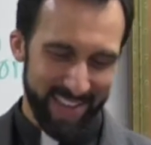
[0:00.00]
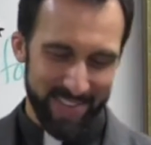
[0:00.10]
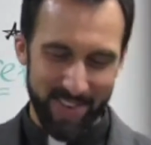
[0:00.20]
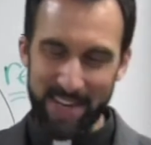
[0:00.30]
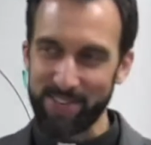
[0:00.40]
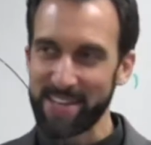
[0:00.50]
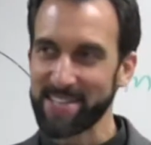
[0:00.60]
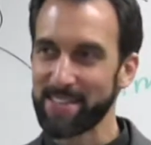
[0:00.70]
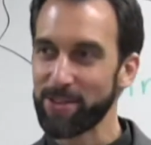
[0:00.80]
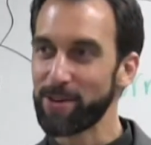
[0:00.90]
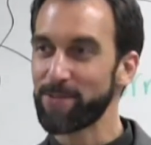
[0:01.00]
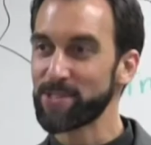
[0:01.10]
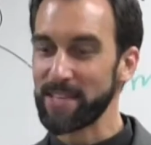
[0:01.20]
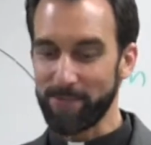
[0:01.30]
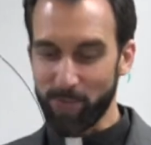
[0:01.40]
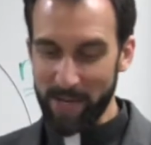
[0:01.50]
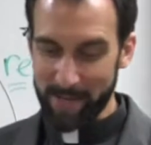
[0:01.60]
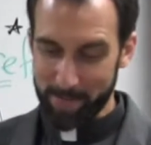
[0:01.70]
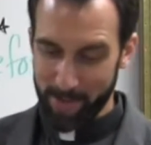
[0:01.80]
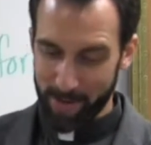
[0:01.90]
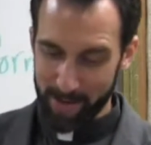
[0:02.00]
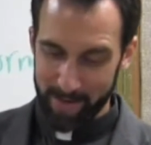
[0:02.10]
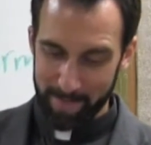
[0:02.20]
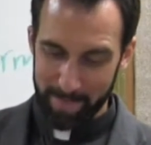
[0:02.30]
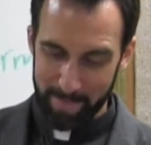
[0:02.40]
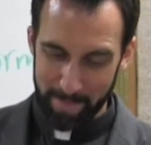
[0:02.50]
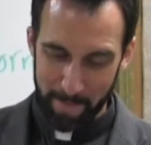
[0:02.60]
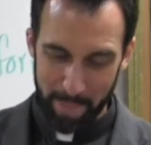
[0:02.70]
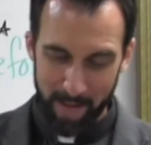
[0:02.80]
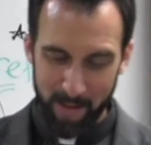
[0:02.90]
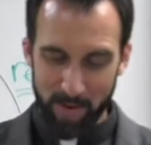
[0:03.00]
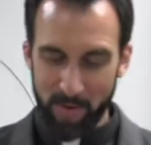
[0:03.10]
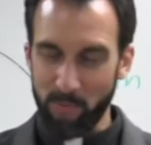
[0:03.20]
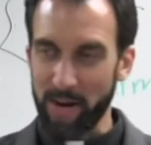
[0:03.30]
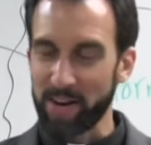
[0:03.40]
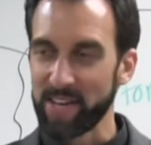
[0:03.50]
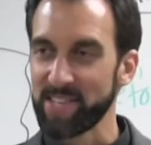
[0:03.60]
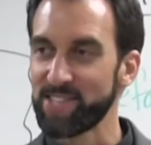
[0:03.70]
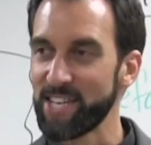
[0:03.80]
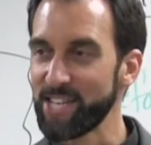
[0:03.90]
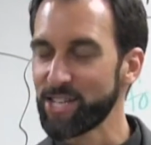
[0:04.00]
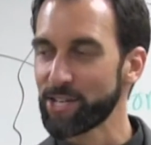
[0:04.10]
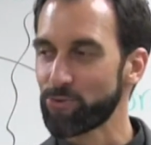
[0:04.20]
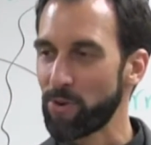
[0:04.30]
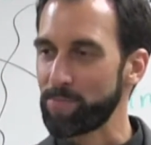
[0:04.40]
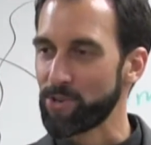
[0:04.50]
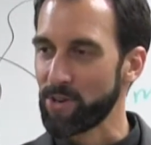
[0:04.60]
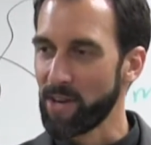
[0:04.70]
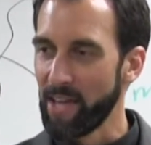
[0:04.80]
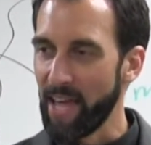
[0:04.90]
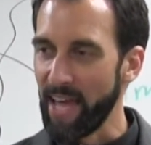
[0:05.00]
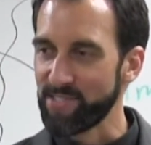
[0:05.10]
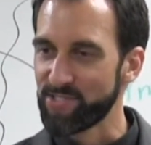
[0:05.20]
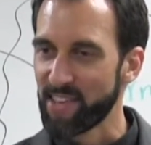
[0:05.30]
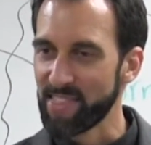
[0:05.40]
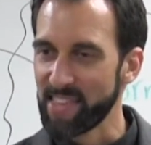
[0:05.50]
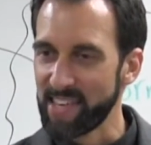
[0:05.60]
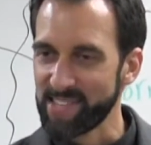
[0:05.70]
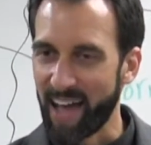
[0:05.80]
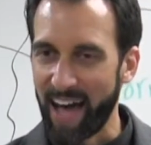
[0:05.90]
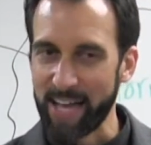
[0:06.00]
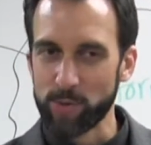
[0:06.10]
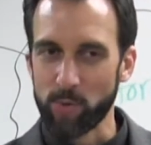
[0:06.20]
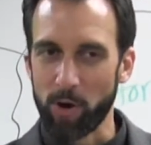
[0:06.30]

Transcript: so here he is at the University of Wittenberg, where he's teaching scripture, and suddenly his eyes were